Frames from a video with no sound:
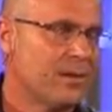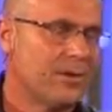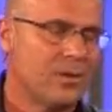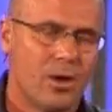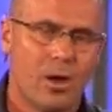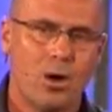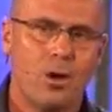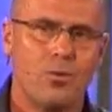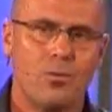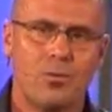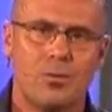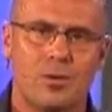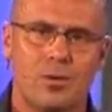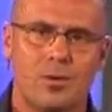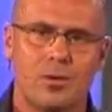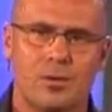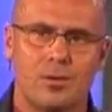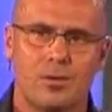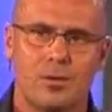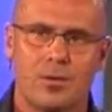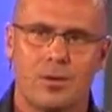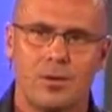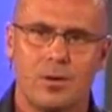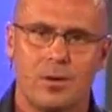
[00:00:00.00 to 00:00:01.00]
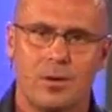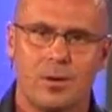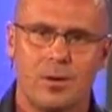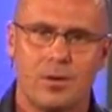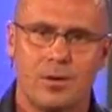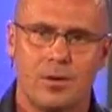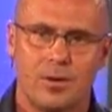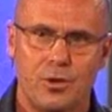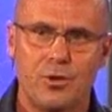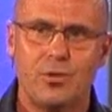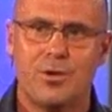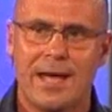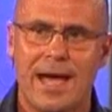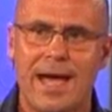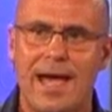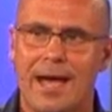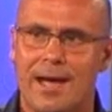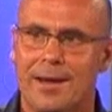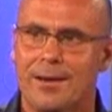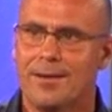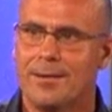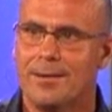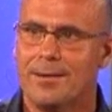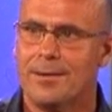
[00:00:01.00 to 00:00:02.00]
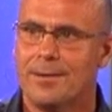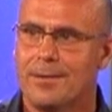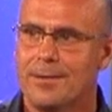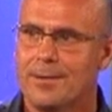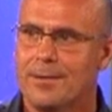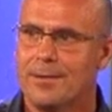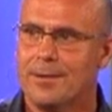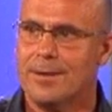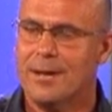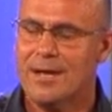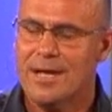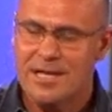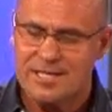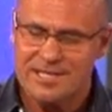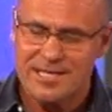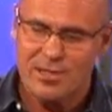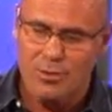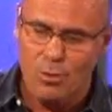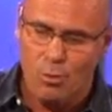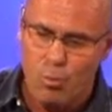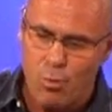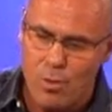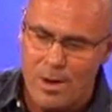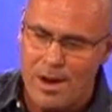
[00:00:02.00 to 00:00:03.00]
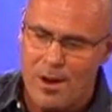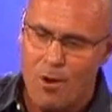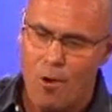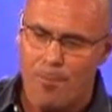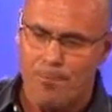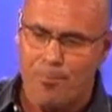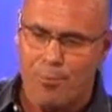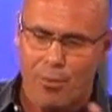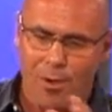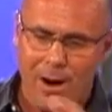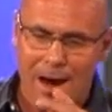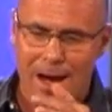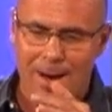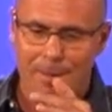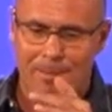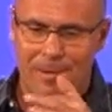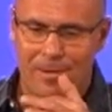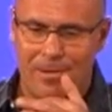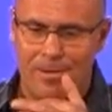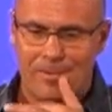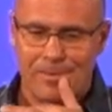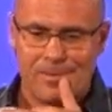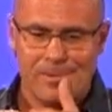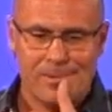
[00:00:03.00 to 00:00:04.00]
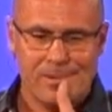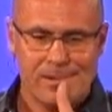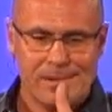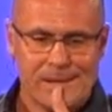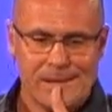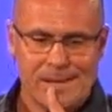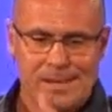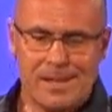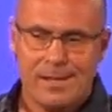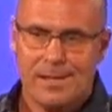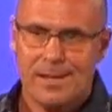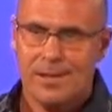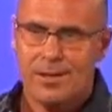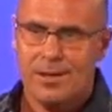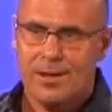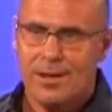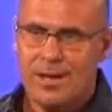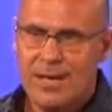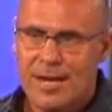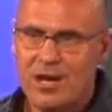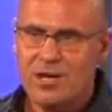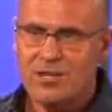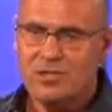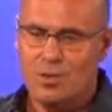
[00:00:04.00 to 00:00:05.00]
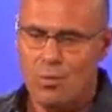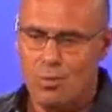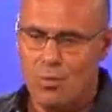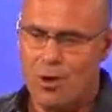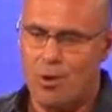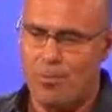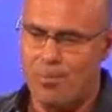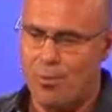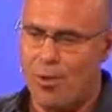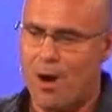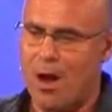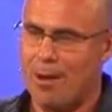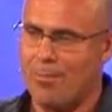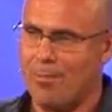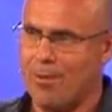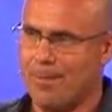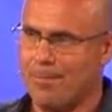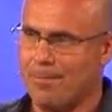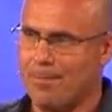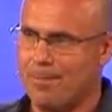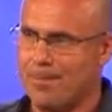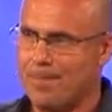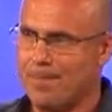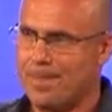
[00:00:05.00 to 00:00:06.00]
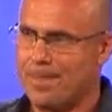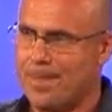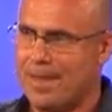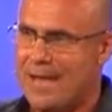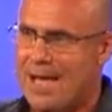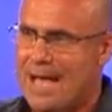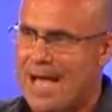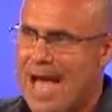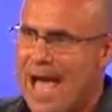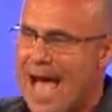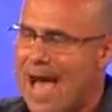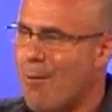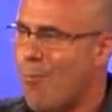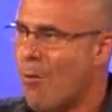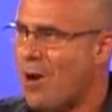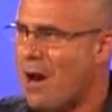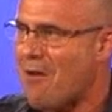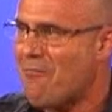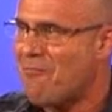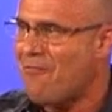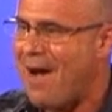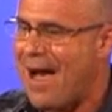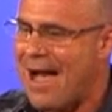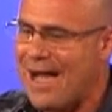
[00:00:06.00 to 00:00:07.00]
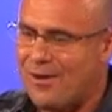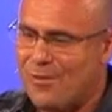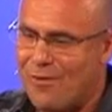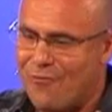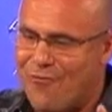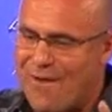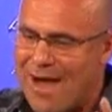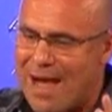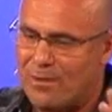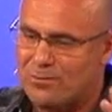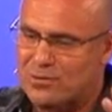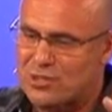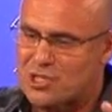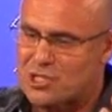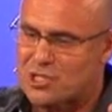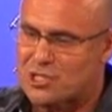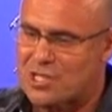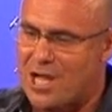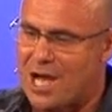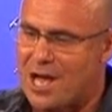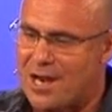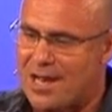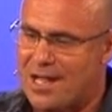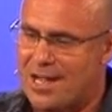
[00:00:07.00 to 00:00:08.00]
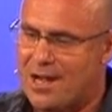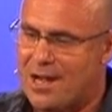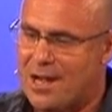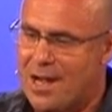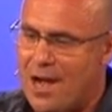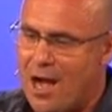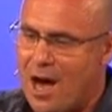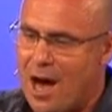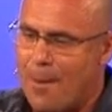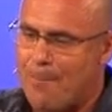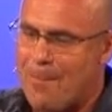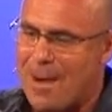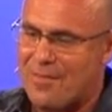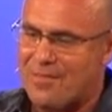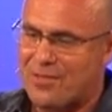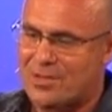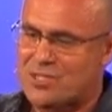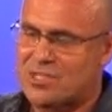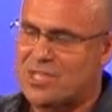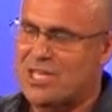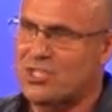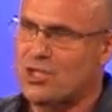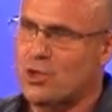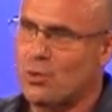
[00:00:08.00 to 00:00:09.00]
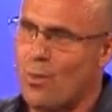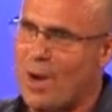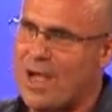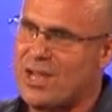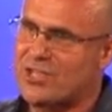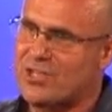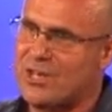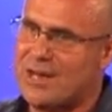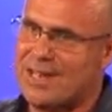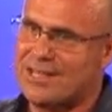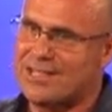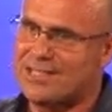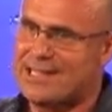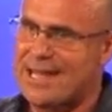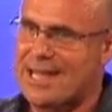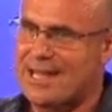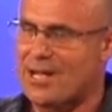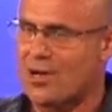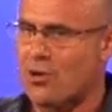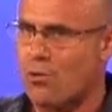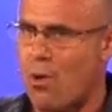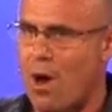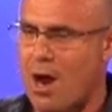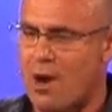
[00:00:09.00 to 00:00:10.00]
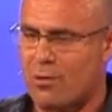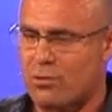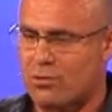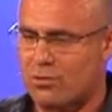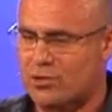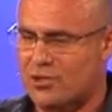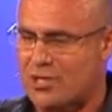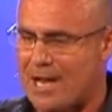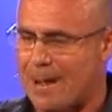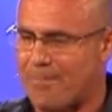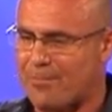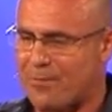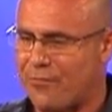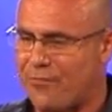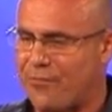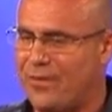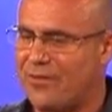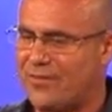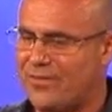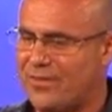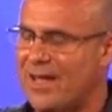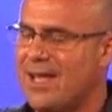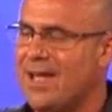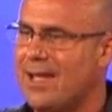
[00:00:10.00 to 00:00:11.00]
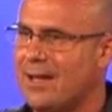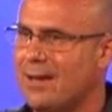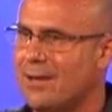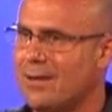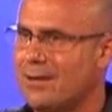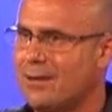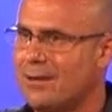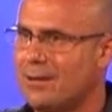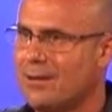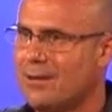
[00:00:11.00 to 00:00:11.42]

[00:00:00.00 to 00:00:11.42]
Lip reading: No, you can. See, the real problem, here's the real problem. And what I found stunning about the situation in 2 Chronicles chapter 15